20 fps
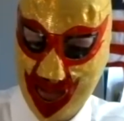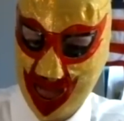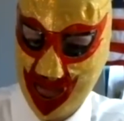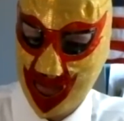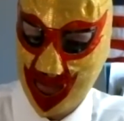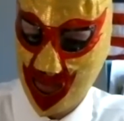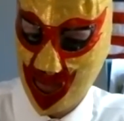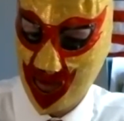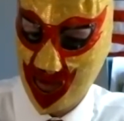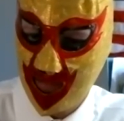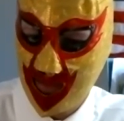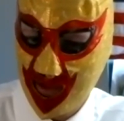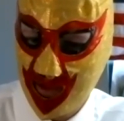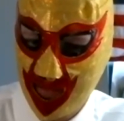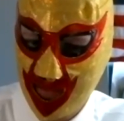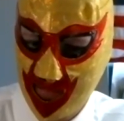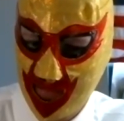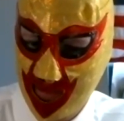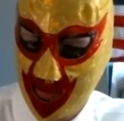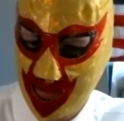me warmed up
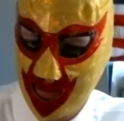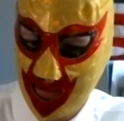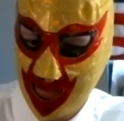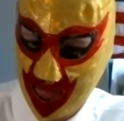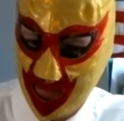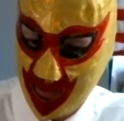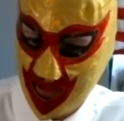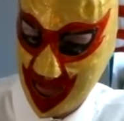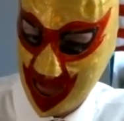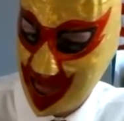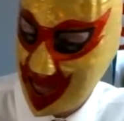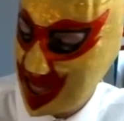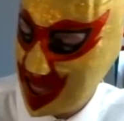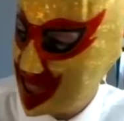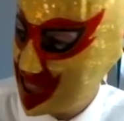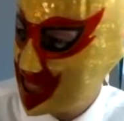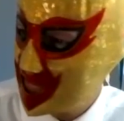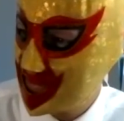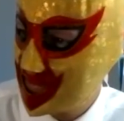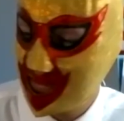to pick
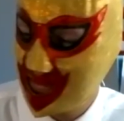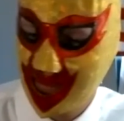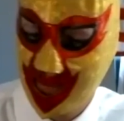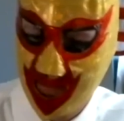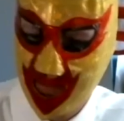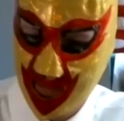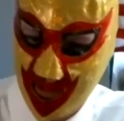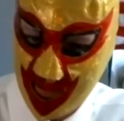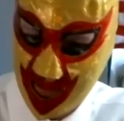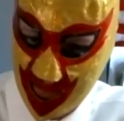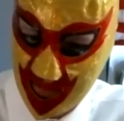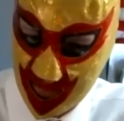games, to pick these